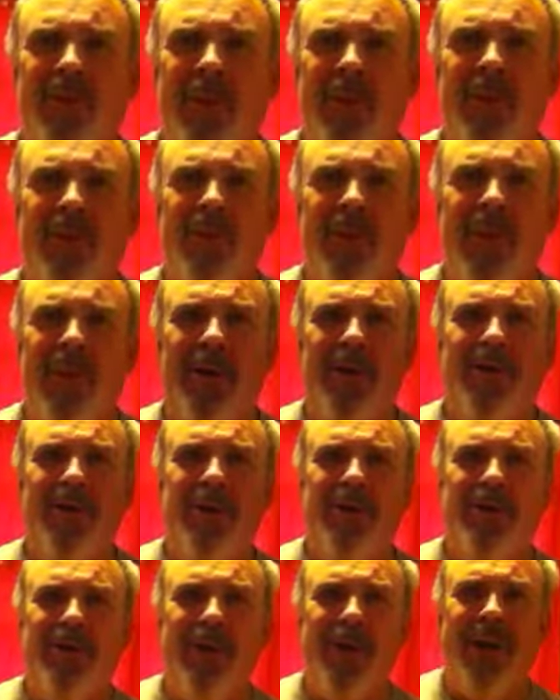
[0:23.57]
been experiencing
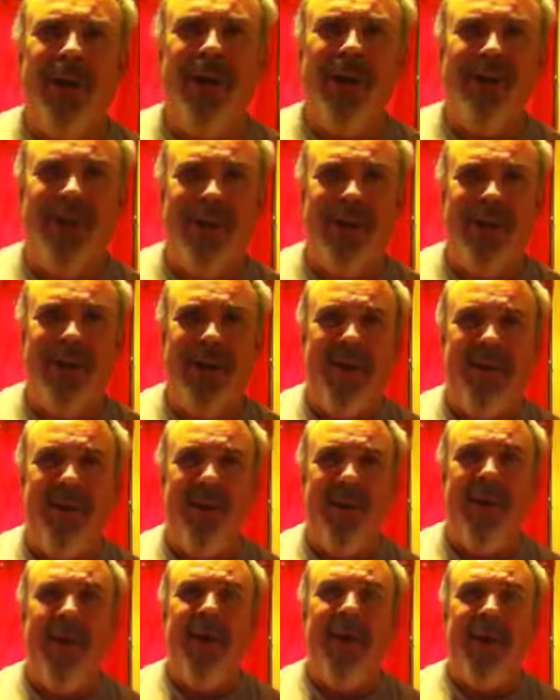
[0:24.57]
a trying time
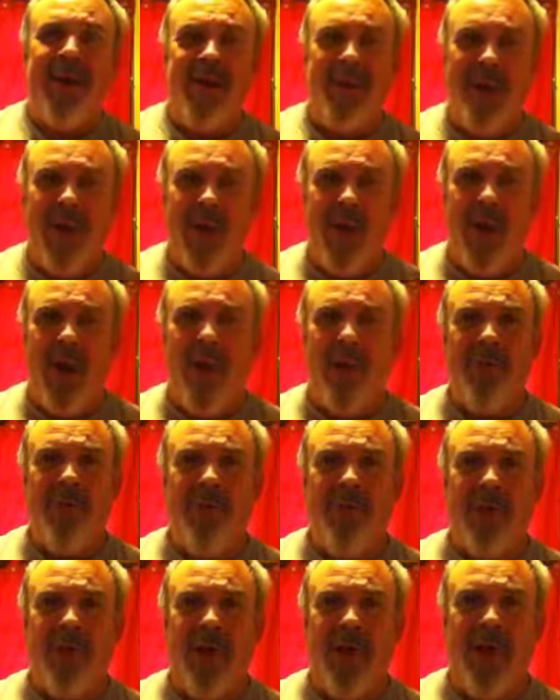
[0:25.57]
in my walk
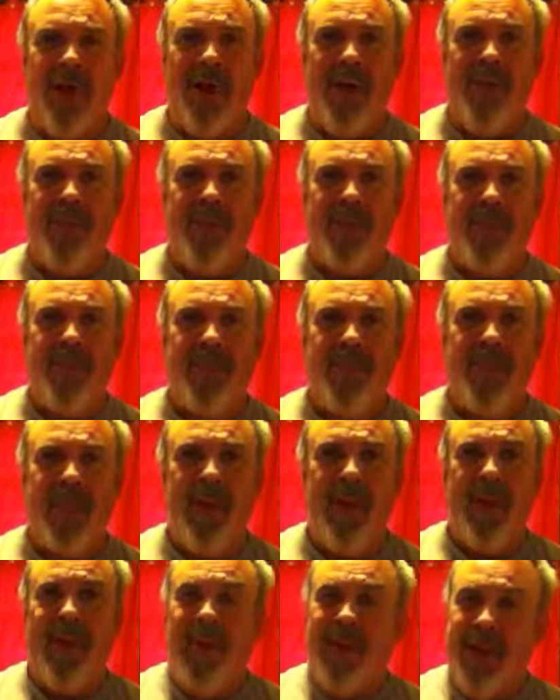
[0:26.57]
with God.
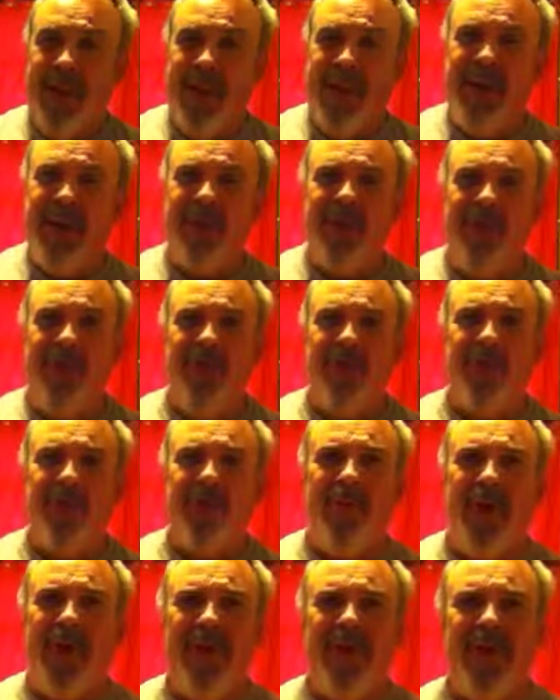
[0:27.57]
Yet this verse
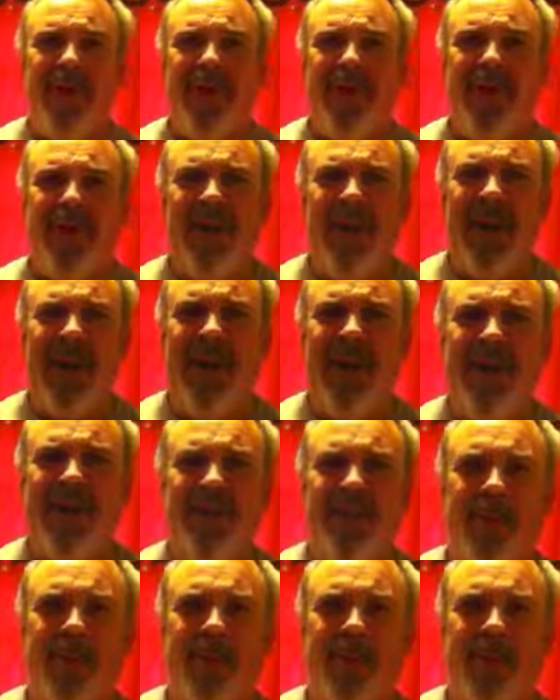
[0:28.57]
reminds me that God has